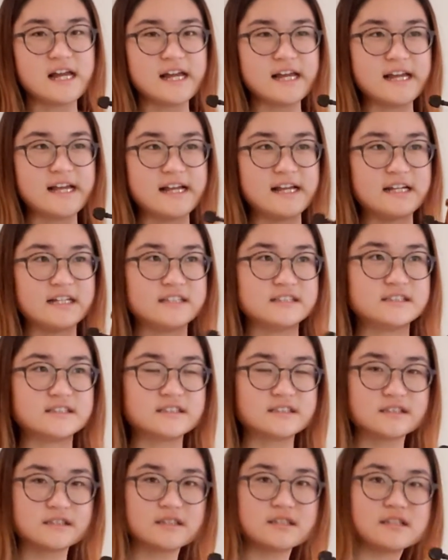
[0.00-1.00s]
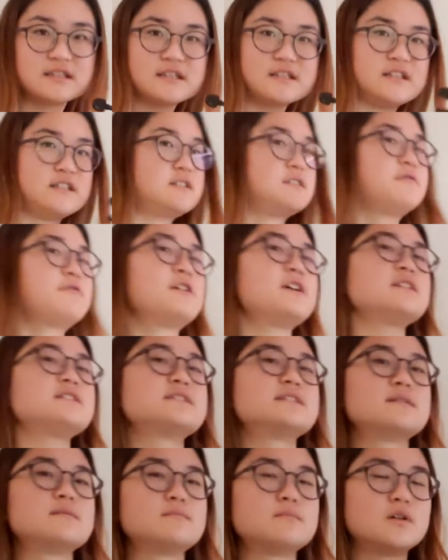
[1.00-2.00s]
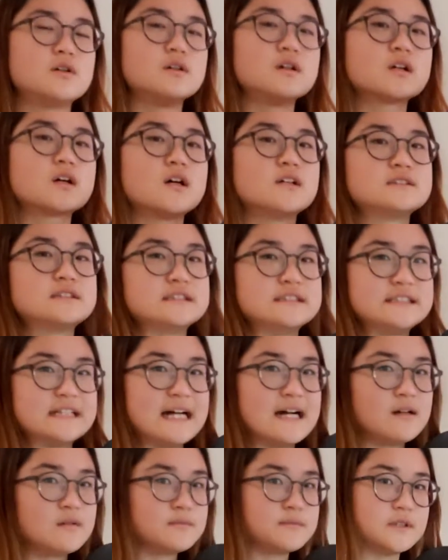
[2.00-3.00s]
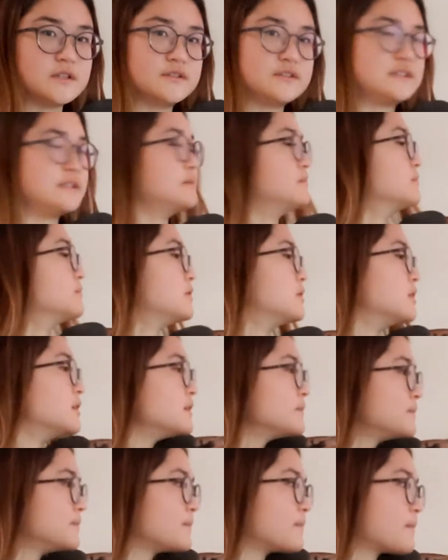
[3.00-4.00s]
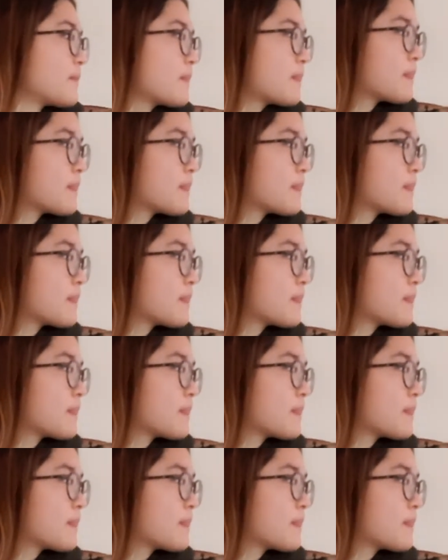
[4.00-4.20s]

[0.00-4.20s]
And this first symbol, called the down bow symbol,